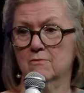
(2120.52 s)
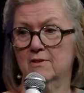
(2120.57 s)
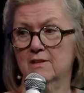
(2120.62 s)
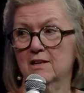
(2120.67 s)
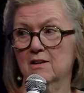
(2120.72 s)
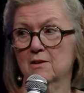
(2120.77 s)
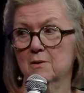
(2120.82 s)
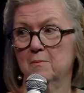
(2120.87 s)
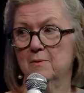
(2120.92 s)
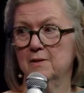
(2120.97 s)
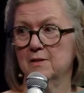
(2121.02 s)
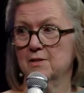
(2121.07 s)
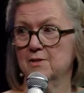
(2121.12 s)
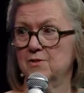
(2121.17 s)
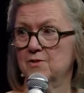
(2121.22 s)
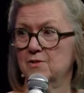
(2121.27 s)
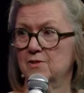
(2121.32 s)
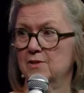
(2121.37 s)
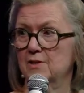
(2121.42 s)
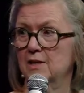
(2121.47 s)

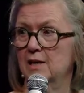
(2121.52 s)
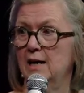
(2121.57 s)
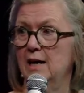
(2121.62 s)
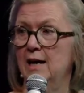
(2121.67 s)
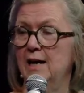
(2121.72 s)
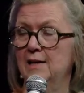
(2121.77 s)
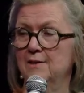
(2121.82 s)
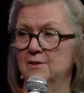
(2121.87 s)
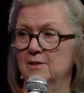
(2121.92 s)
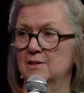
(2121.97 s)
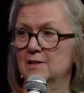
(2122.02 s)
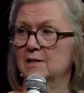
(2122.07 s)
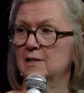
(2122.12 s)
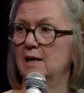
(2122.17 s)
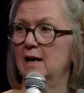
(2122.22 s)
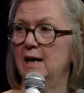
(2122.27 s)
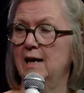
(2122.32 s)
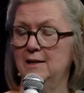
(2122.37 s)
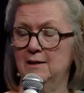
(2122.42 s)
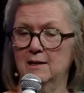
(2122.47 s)
therapists,
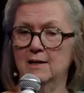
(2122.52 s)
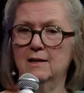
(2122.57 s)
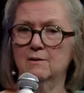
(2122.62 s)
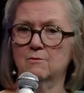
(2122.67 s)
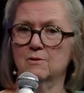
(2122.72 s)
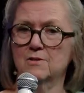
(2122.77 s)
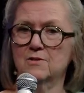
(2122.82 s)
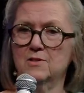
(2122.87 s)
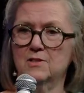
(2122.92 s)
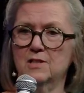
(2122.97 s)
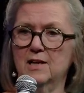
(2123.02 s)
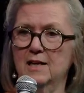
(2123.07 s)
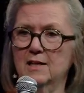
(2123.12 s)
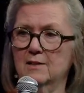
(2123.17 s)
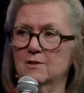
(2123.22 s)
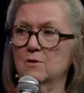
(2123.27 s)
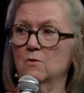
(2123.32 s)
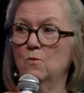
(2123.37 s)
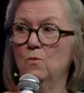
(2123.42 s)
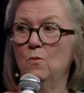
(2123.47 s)
and it was
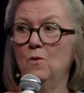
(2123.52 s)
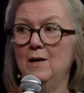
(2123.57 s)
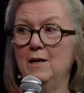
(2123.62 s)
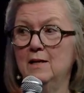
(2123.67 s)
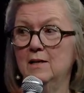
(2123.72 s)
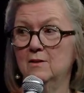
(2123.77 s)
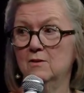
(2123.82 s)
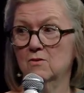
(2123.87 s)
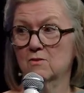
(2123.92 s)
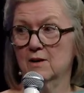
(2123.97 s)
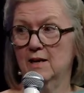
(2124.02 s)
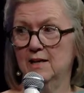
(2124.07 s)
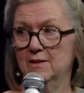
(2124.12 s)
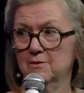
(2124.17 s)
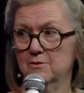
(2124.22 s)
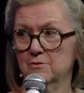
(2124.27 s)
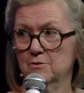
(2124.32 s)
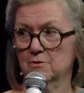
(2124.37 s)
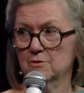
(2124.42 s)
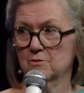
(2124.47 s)
like the wind
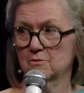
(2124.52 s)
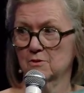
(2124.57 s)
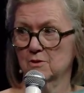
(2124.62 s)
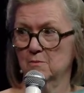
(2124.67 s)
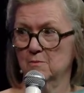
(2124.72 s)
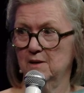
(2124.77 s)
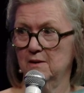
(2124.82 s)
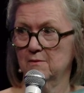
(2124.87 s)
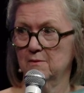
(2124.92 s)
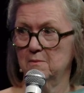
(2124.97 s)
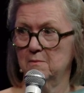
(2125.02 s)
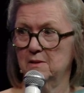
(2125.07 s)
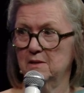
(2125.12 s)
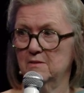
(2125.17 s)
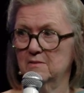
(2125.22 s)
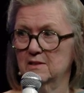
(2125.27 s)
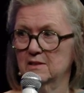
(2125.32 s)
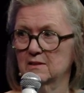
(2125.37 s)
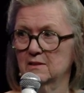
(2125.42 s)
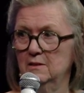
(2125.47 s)
ran through the room.
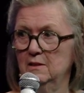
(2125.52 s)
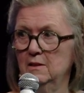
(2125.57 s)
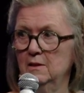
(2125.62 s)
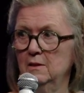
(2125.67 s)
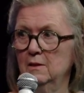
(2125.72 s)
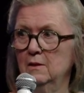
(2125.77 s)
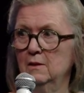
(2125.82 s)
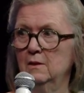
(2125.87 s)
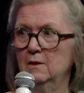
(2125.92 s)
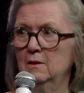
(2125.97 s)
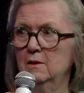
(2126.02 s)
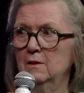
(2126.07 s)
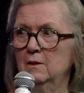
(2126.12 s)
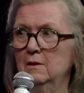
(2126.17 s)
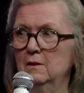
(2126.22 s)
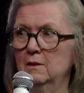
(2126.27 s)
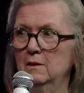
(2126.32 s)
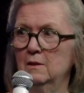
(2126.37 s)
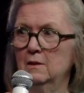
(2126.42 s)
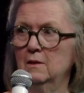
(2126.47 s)
Everybody went,
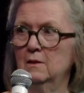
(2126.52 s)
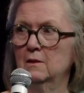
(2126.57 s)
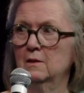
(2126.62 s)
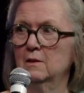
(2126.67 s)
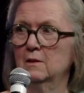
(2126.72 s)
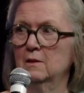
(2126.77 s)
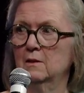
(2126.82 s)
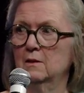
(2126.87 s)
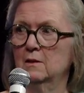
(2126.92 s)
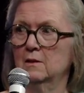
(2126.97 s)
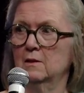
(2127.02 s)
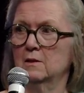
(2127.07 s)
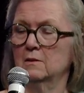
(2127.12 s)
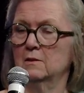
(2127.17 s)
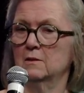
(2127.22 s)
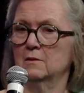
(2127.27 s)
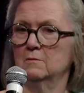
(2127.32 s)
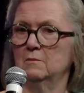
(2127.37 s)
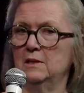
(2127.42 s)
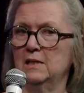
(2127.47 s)
ah,
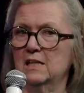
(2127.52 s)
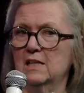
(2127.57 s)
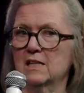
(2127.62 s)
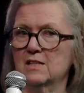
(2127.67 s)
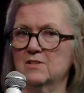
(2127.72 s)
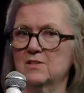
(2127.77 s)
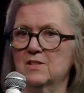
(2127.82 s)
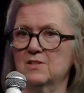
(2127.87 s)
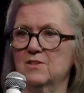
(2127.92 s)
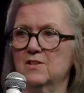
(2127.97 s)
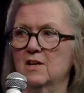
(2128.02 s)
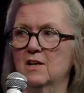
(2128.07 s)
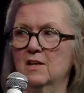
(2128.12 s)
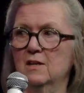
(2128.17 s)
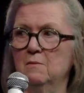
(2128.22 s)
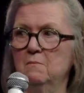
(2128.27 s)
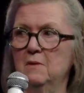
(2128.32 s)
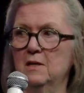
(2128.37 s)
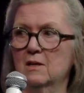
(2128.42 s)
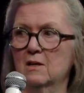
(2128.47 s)
because it's
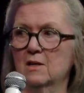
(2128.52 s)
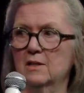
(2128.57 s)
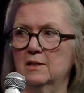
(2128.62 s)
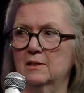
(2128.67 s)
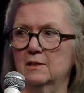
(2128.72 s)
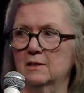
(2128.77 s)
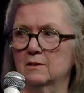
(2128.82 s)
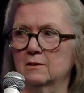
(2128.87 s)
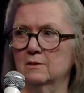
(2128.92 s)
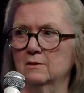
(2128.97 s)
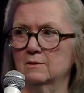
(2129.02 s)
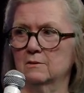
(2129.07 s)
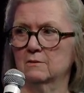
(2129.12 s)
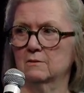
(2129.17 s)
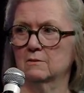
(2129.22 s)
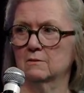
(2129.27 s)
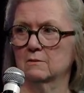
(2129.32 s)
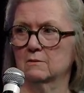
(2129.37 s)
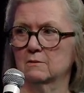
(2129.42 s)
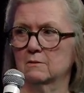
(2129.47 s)
un-American
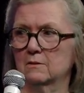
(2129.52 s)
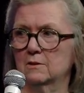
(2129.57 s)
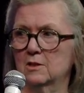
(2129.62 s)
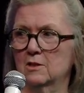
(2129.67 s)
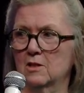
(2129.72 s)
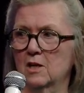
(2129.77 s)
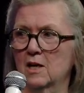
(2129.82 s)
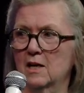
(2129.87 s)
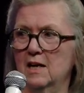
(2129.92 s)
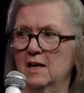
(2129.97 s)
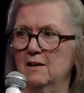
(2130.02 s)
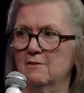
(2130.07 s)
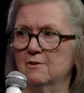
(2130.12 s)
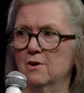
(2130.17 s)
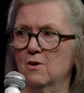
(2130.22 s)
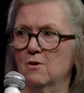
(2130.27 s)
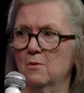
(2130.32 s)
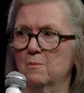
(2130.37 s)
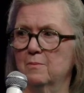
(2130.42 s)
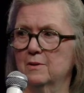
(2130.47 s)
to not have
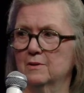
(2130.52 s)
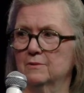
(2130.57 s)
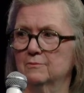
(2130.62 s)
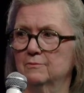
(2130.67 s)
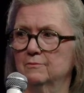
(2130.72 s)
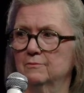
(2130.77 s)
hope.